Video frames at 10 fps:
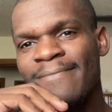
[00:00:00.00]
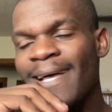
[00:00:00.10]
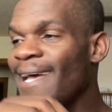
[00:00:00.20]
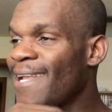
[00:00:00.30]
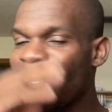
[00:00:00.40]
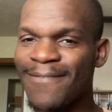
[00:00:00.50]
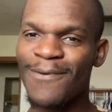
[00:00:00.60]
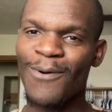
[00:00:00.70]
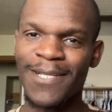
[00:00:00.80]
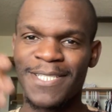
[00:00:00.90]
And after
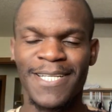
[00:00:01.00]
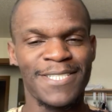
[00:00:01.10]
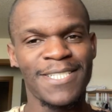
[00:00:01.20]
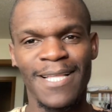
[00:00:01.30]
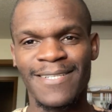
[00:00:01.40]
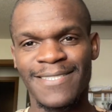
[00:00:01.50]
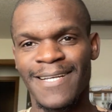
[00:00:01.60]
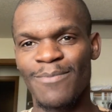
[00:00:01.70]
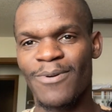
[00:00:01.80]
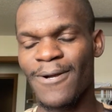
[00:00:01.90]
watching that shit last
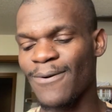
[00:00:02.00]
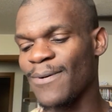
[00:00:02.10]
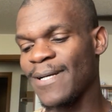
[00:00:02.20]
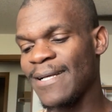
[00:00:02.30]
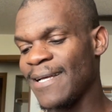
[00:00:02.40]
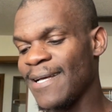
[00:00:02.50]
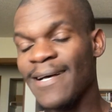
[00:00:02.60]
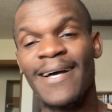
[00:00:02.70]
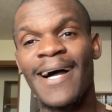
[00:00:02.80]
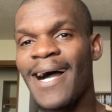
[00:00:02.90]
night, bro,
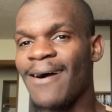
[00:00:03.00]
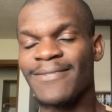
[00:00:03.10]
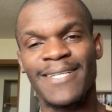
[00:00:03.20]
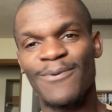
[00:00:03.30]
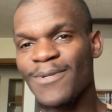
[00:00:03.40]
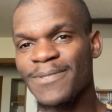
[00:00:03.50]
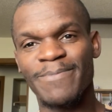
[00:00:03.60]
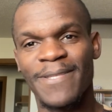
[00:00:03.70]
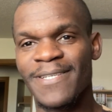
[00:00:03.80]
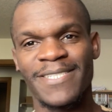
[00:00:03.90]
I was like, Will
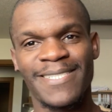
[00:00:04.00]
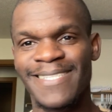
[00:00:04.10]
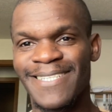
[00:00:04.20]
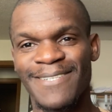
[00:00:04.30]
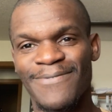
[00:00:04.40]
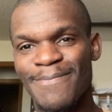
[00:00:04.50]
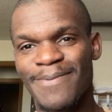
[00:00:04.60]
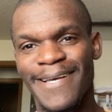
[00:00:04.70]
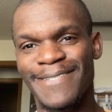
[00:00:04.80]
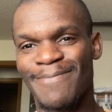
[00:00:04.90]
Smith is just in a different
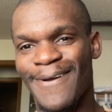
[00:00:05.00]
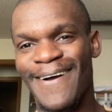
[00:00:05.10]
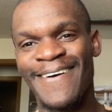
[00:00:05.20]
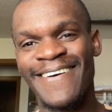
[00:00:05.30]
place, bro.